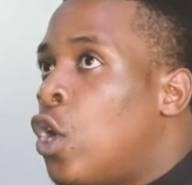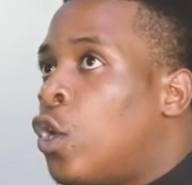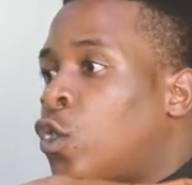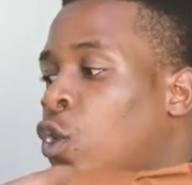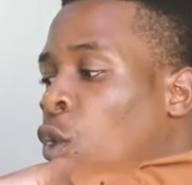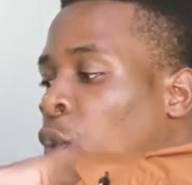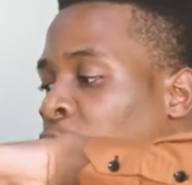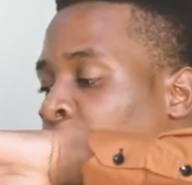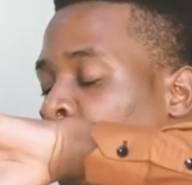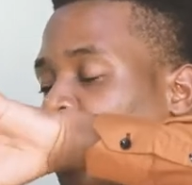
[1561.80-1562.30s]

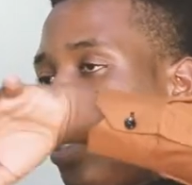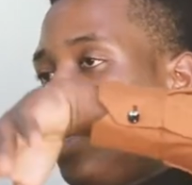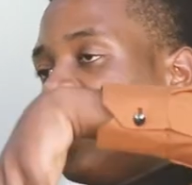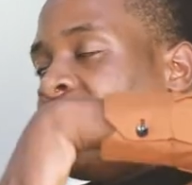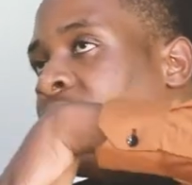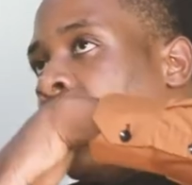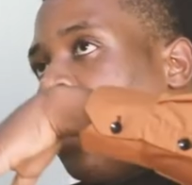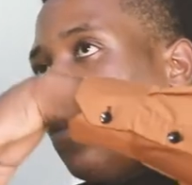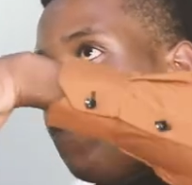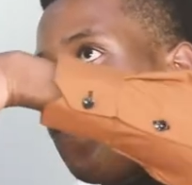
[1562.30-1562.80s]
So we do
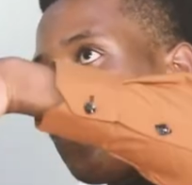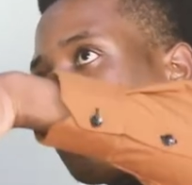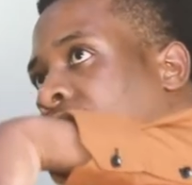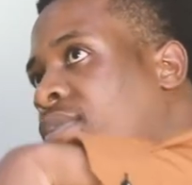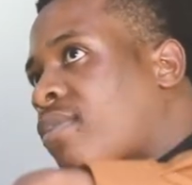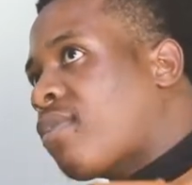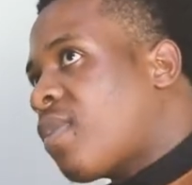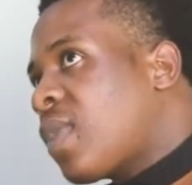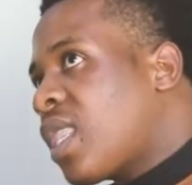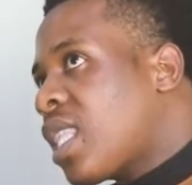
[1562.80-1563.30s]
these
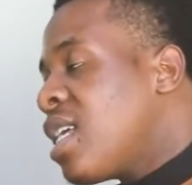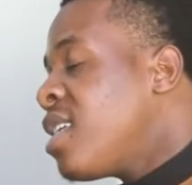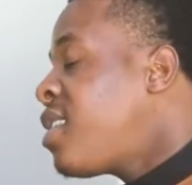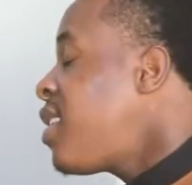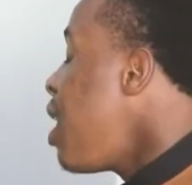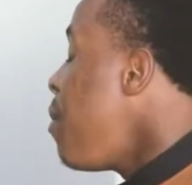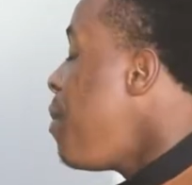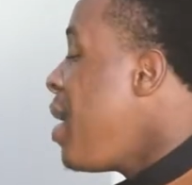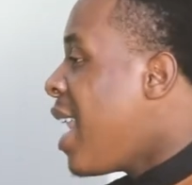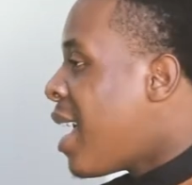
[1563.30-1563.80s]

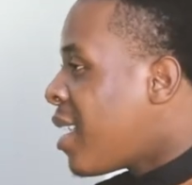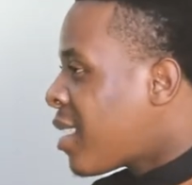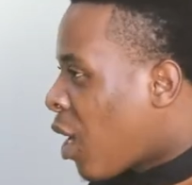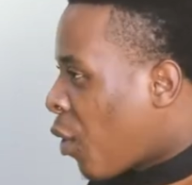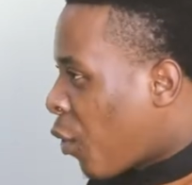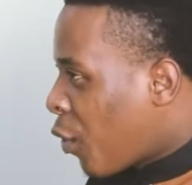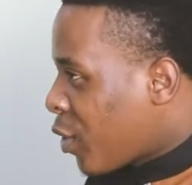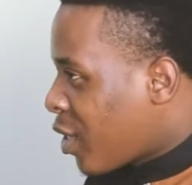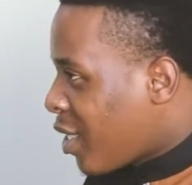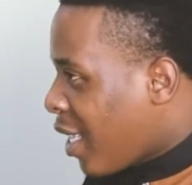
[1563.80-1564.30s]
seminars
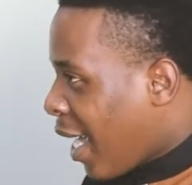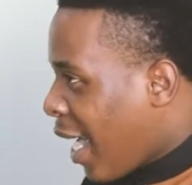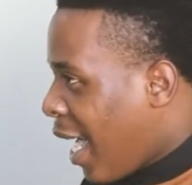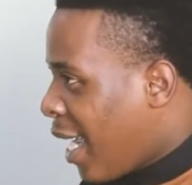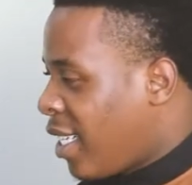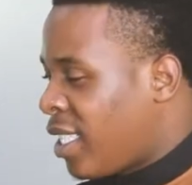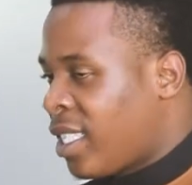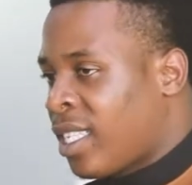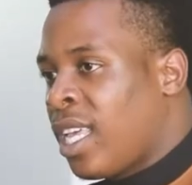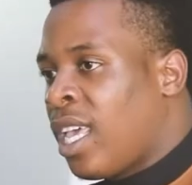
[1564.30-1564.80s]
across the
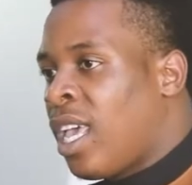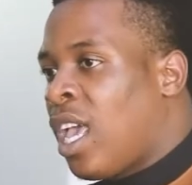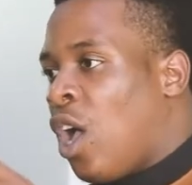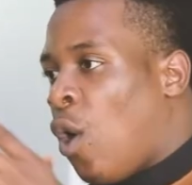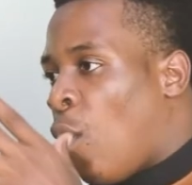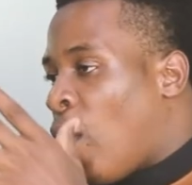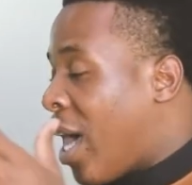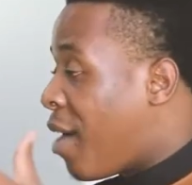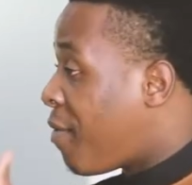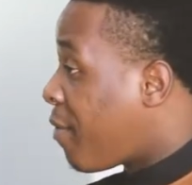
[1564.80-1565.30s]
country.
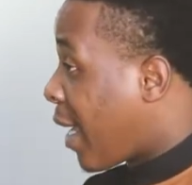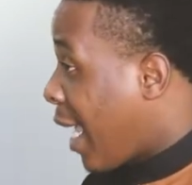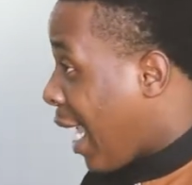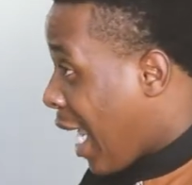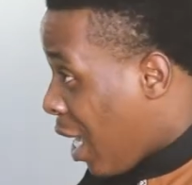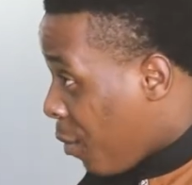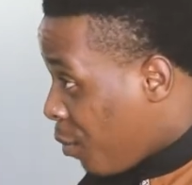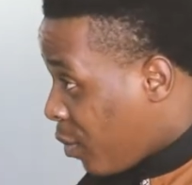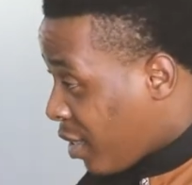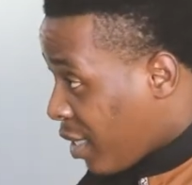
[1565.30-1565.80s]
We have
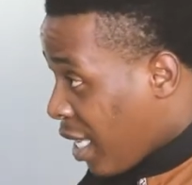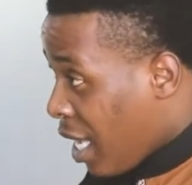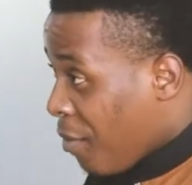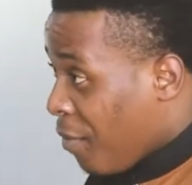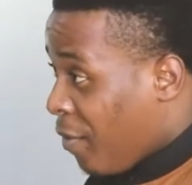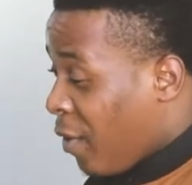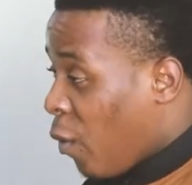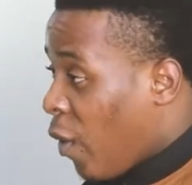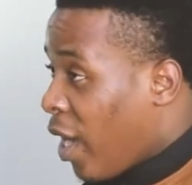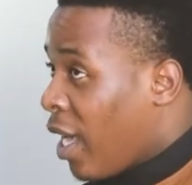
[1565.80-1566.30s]
clubs
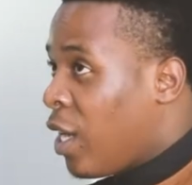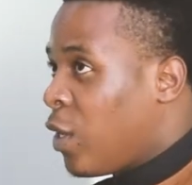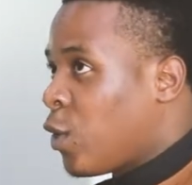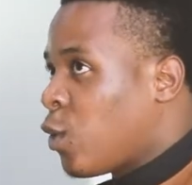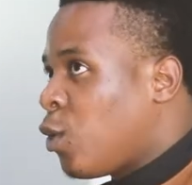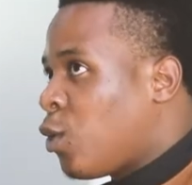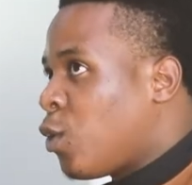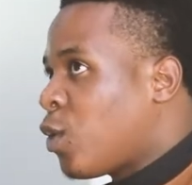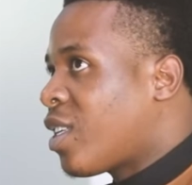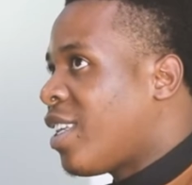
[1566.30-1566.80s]
everywhere.
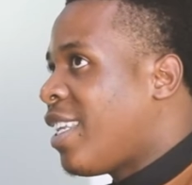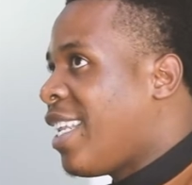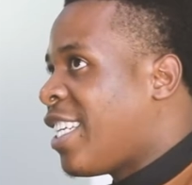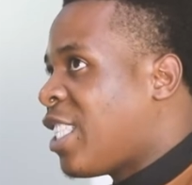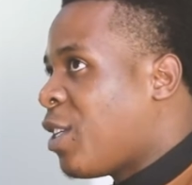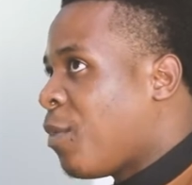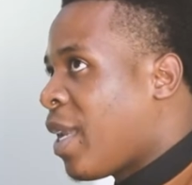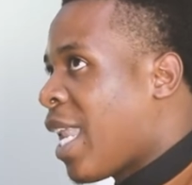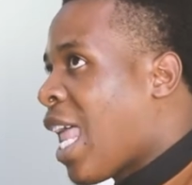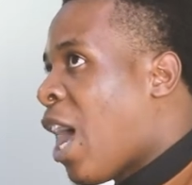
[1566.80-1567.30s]
So Juice
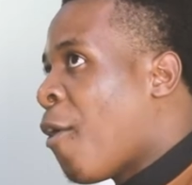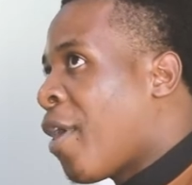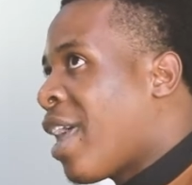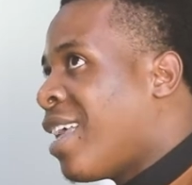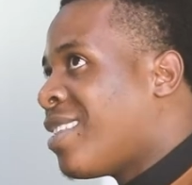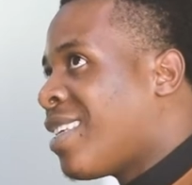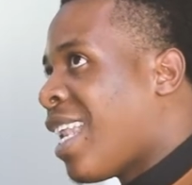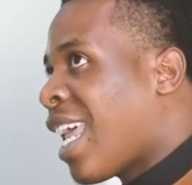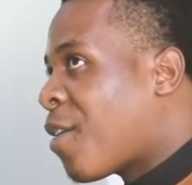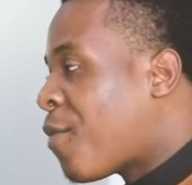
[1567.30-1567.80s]
Leadership now
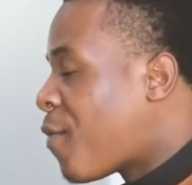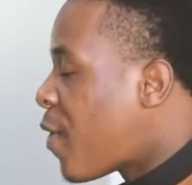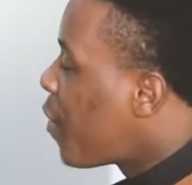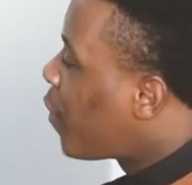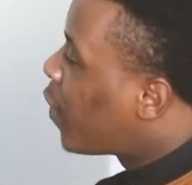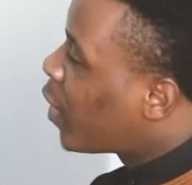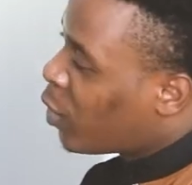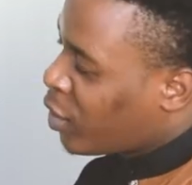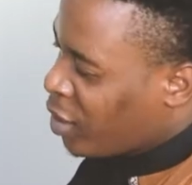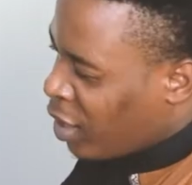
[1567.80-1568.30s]
has like
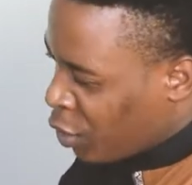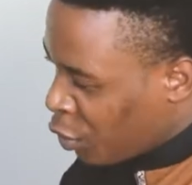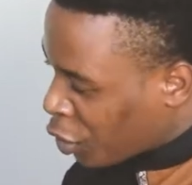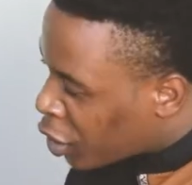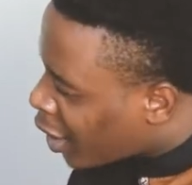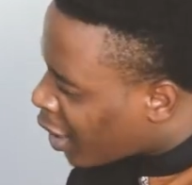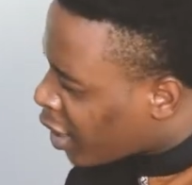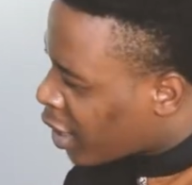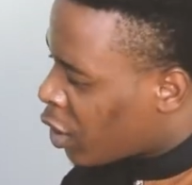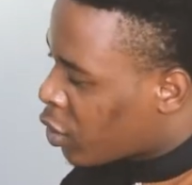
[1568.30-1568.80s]
5,000 to
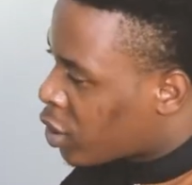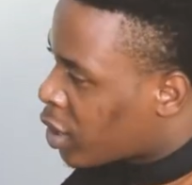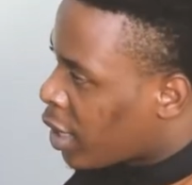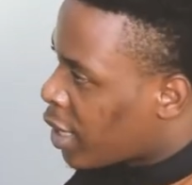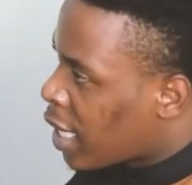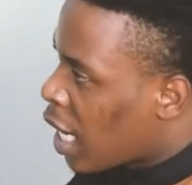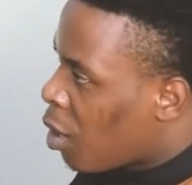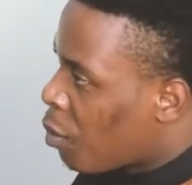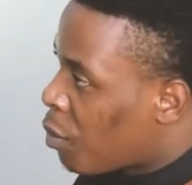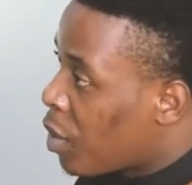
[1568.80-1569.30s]

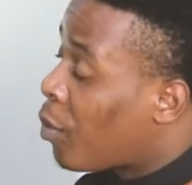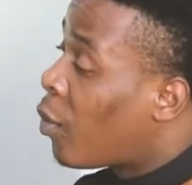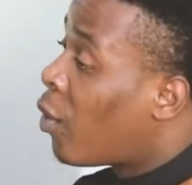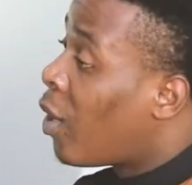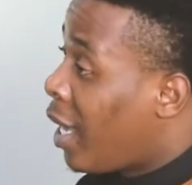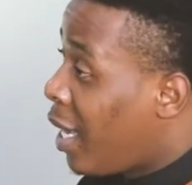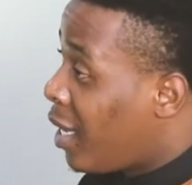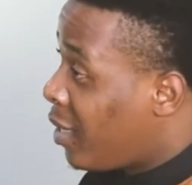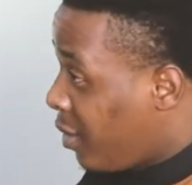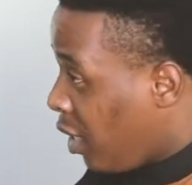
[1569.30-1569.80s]
10,000 young
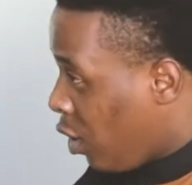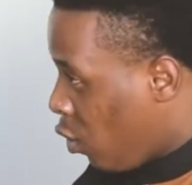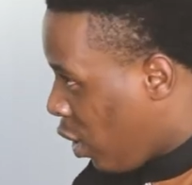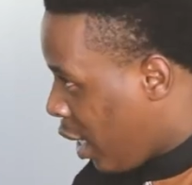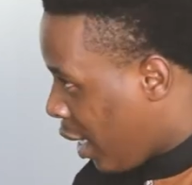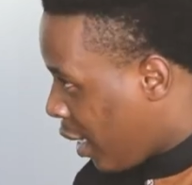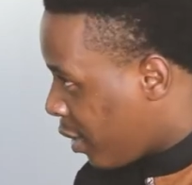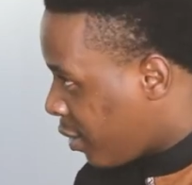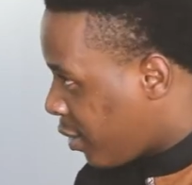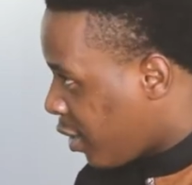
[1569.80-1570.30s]
people as an
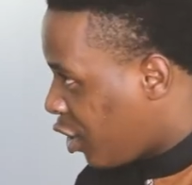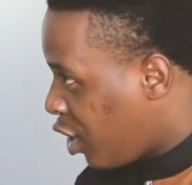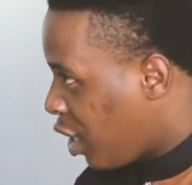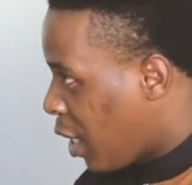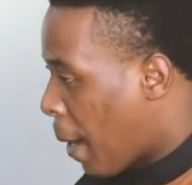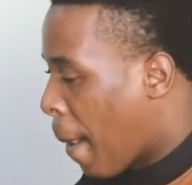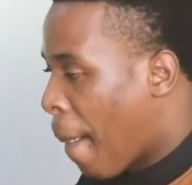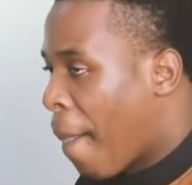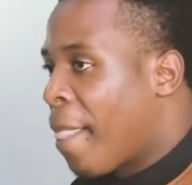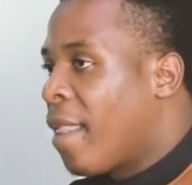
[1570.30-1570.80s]
organization.